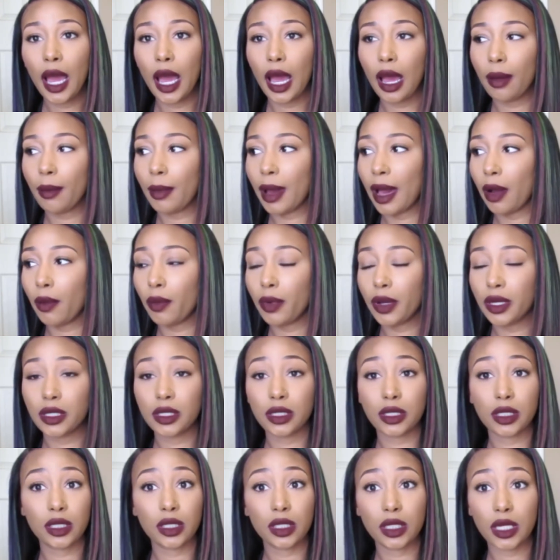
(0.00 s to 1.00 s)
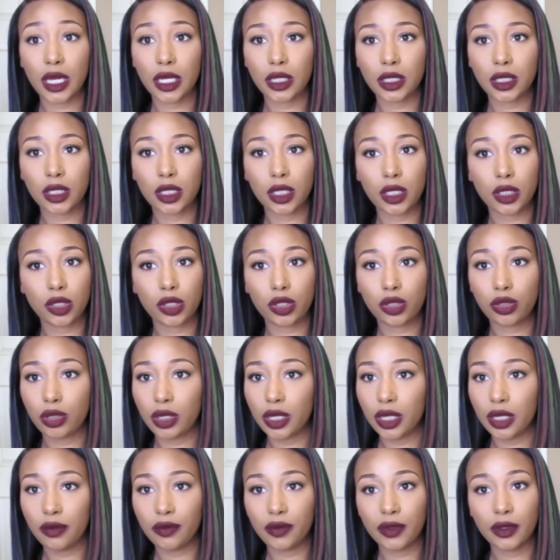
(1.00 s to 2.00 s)
I wouldn't suggest that you
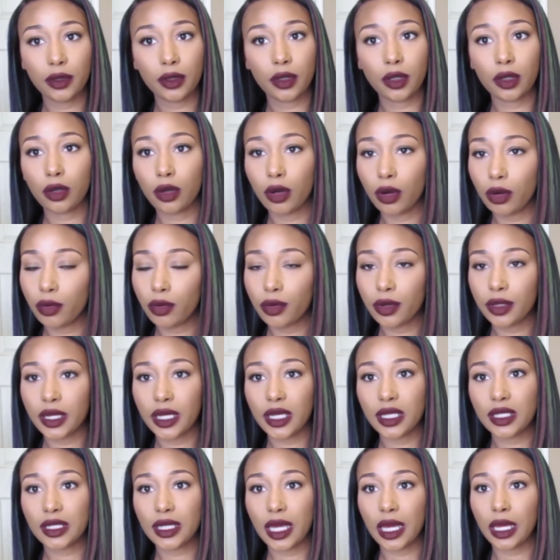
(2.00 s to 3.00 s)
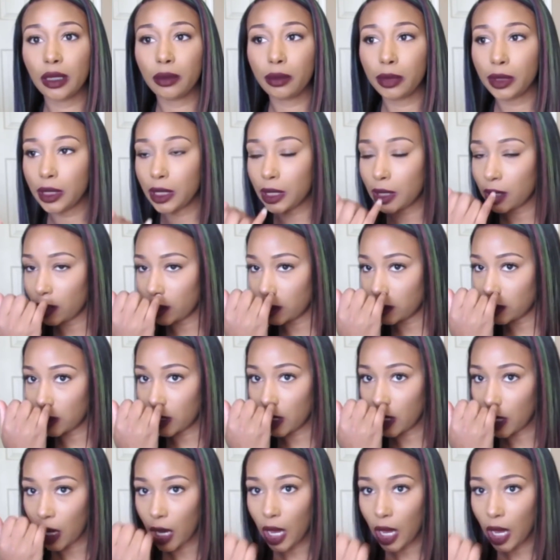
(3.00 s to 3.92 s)
even go on their site, because